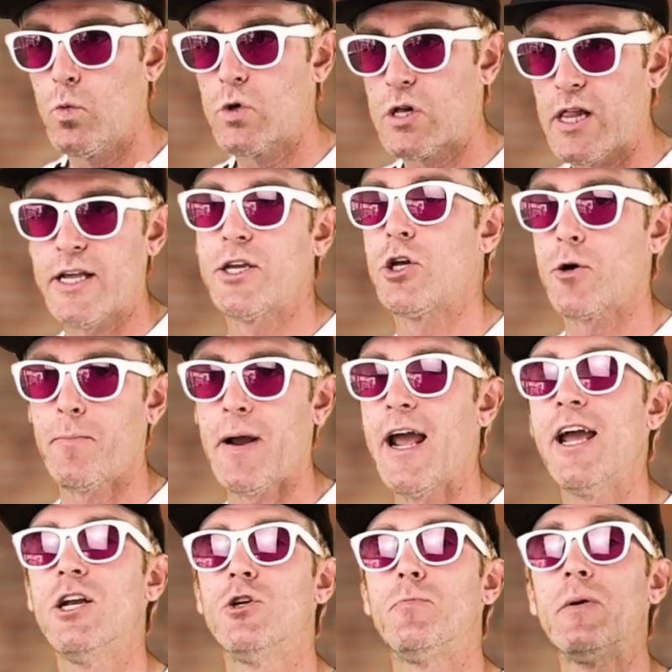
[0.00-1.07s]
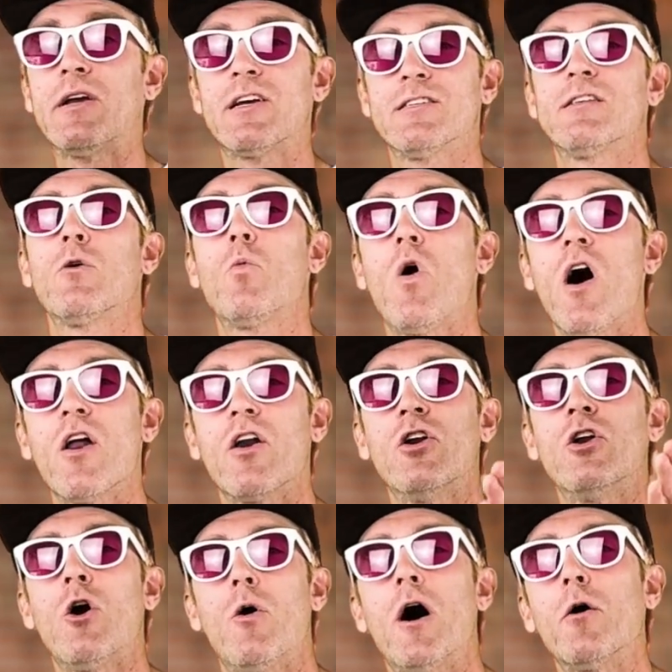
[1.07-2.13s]
click your page because they want to
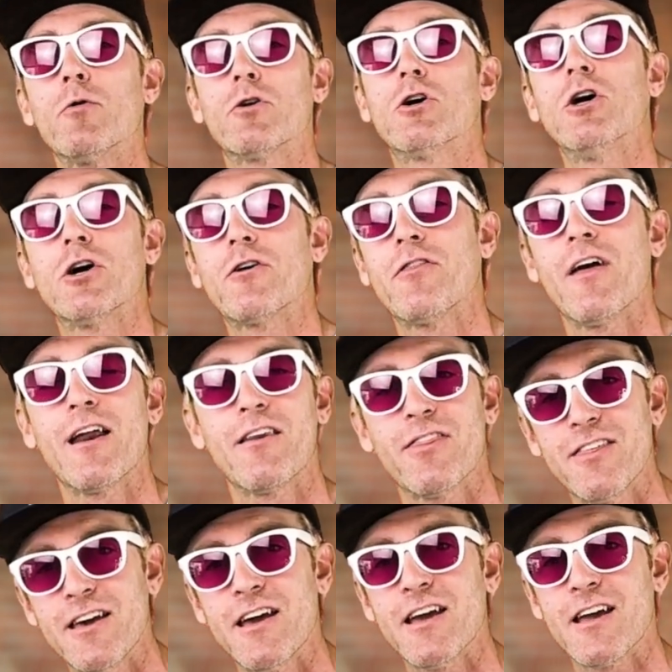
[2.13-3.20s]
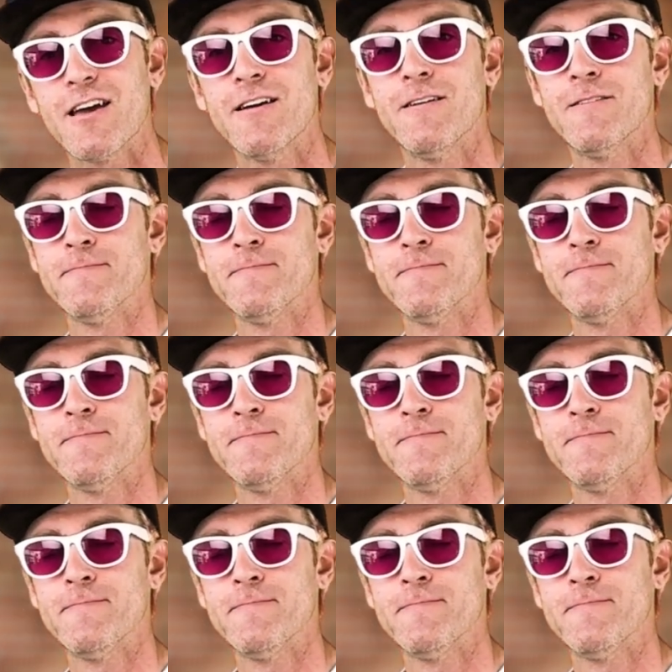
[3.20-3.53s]
know how to cook that thing.